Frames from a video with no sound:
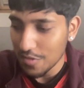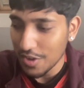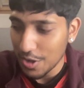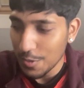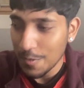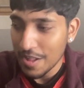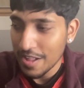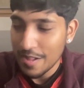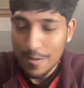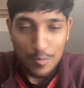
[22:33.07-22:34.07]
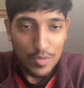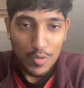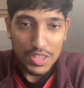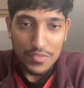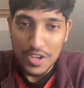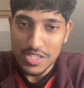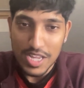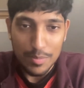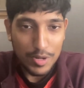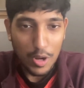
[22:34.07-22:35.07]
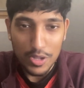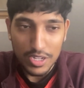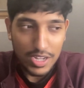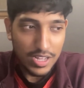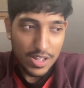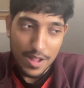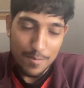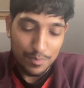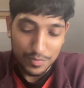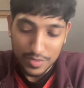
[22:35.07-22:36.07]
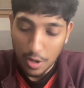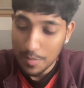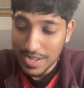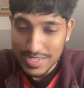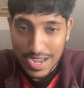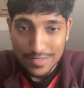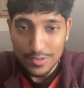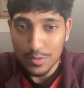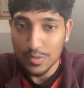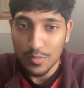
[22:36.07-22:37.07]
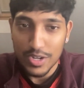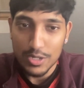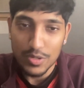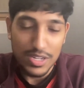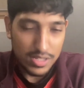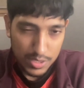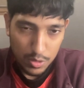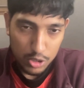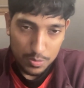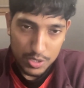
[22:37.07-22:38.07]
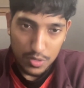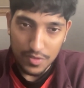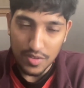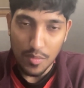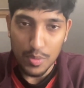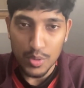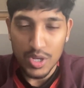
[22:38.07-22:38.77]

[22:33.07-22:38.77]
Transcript: I know we've won the first leg, but going back to Anfield with a 1-0 lead is still a job to do for Liverpool.